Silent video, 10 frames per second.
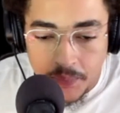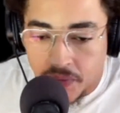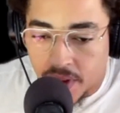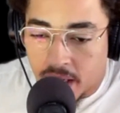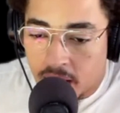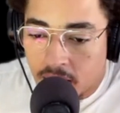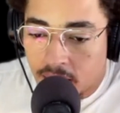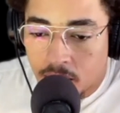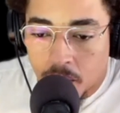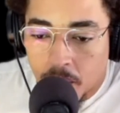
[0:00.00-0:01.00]

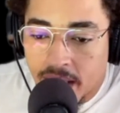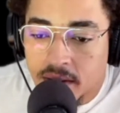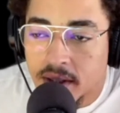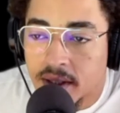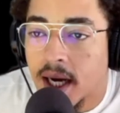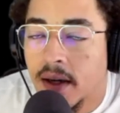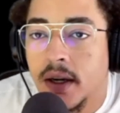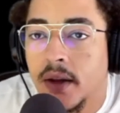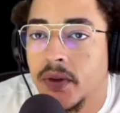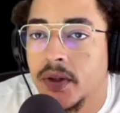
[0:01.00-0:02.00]
they went to town
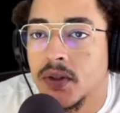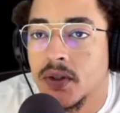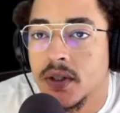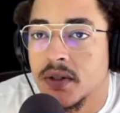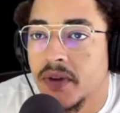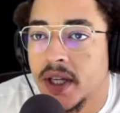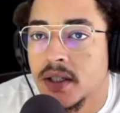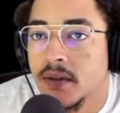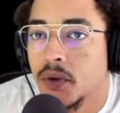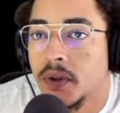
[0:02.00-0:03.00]
on this this
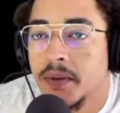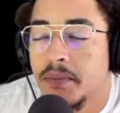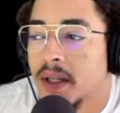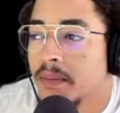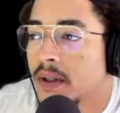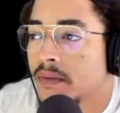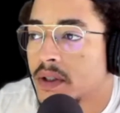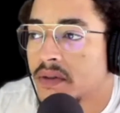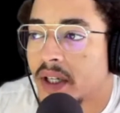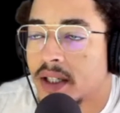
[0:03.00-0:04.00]
festival and the people of
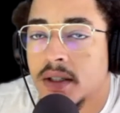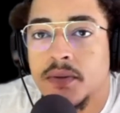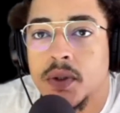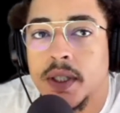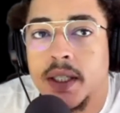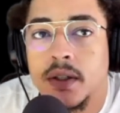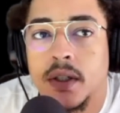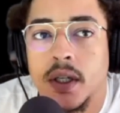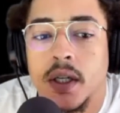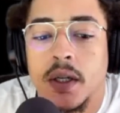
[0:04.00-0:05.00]
this festival and
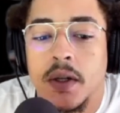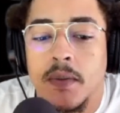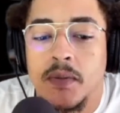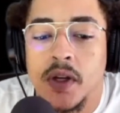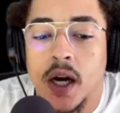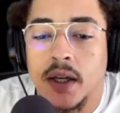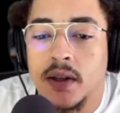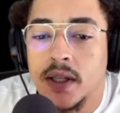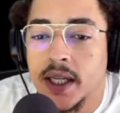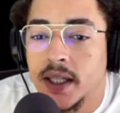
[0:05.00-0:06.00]
you got to
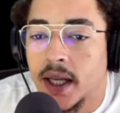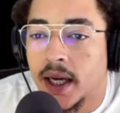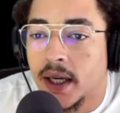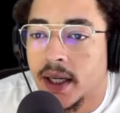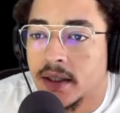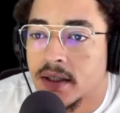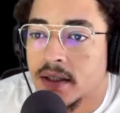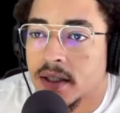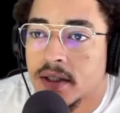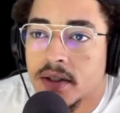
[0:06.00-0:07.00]
think that at
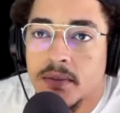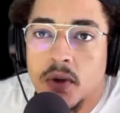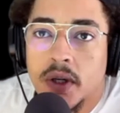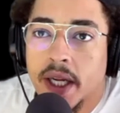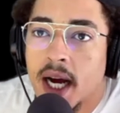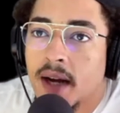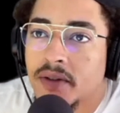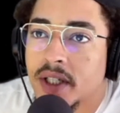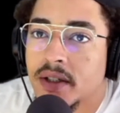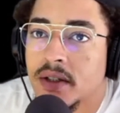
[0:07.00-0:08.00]
six in the morning, half
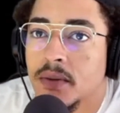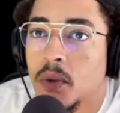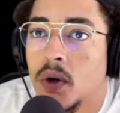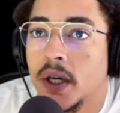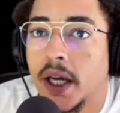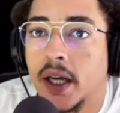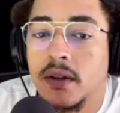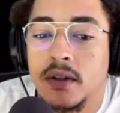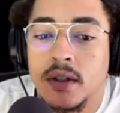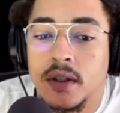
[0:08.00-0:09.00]
six in the morning,
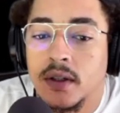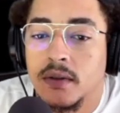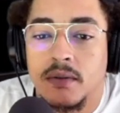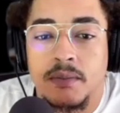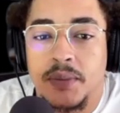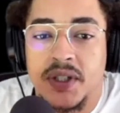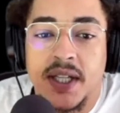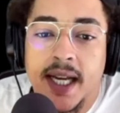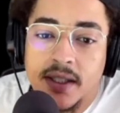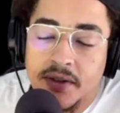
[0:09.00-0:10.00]

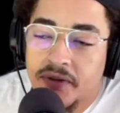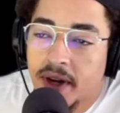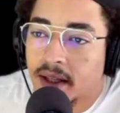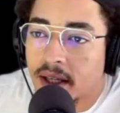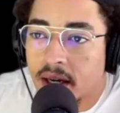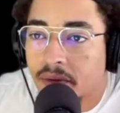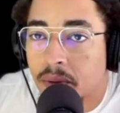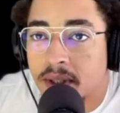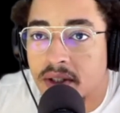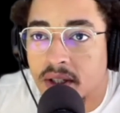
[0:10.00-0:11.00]
besides the fact that
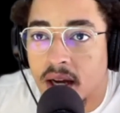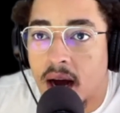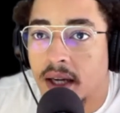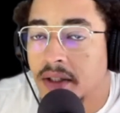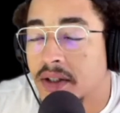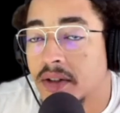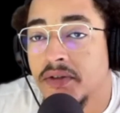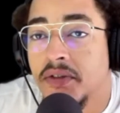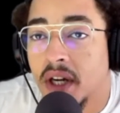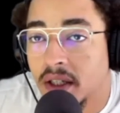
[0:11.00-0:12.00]
everyone's god is the
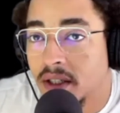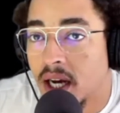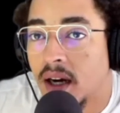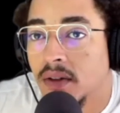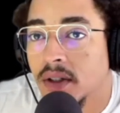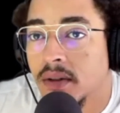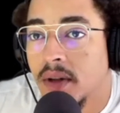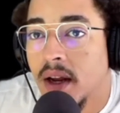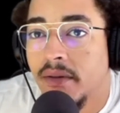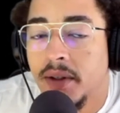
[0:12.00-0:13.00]
fuck down,
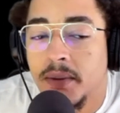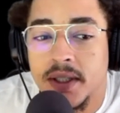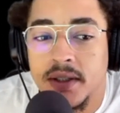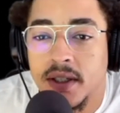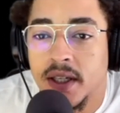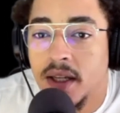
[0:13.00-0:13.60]
everyone's in.